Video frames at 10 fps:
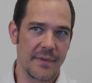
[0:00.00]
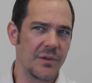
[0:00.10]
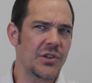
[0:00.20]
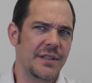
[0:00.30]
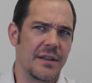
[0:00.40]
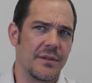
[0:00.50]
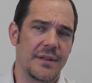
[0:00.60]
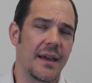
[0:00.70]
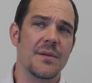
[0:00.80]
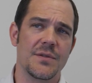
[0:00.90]
just the other
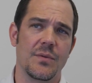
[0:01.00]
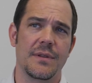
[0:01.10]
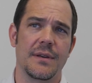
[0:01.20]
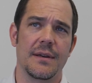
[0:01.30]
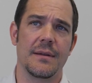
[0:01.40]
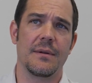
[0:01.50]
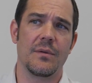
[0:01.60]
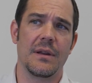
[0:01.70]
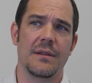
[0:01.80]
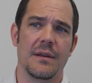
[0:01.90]
day, I was with
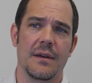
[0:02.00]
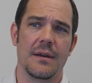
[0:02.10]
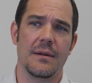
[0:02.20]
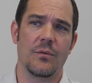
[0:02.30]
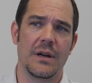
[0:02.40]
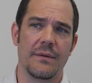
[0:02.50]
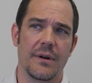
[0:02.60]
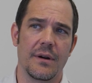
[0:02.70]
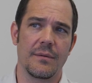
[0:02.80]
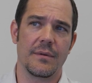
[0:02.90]
one of
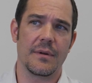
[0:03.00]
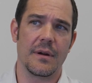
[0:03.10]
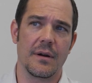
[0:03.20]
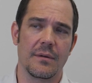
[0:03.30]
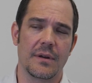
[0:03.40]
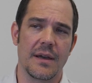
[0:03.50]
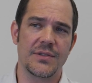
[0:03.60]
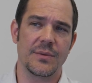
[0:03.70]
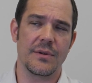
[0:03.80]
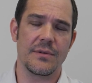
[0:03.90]
our
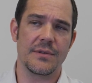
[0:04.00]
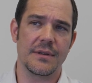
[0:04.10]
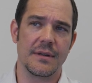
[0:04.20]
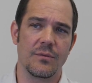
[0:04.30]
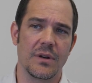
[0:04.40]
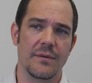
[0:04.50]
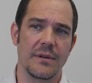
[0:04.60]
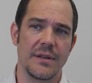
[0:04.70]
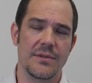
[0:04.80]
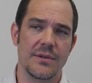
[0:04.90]
customers and one of our
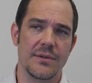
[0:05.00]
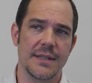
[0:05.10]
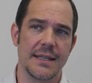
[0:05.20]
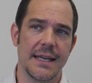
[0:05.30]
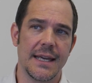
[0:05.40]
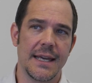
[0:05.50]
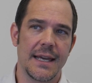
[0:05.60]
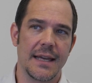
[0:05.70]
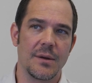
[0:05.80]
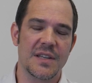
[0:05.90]
users, and
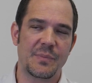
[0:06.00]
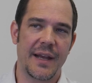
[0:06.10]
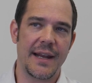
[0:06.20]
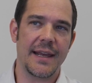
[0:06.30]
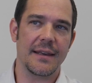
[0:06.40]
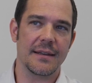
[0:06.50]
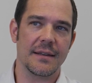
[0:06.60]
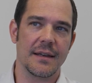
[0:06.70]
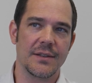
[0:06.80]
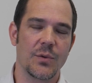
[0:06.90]
they're explaining
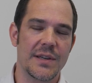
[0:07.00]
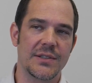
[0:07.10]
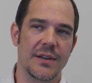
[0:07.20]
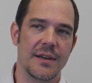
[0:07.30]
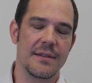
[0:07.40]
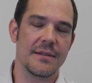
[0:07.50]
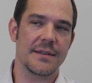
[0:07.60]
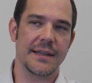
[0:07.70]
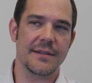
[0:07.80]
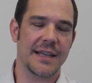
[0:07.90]
a twist on
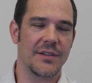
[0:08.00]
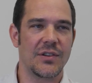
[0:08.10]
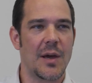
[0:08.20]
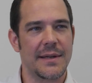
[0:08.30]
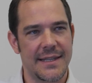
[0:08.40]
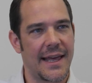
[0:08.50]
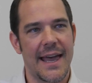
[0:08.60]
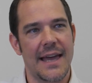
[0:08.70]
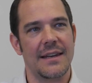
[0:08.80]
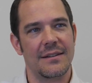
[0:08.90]
single-cell genomics that I
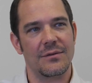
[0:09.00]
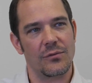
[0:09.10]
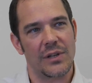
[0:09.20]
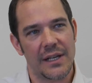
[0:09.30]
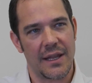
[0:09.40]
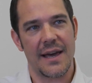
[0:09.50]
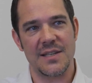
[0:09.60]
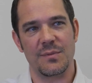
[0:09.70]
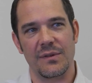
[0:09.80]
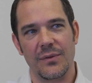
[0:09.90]
hadn't
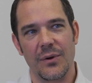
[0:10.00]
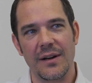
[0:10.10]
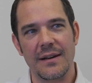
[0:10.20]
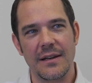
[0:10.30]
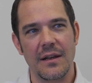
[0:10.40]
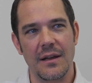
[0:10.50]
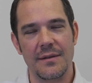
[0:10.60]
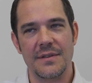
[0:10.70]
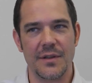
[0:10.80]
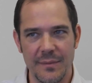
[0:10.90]
realized before.
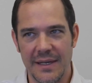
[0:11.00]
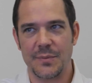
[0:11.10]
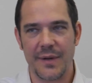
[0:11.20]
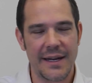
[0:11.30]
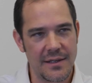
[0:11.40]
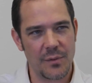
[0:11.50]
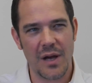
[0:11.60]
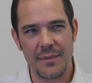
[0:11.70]
And so let me explain it.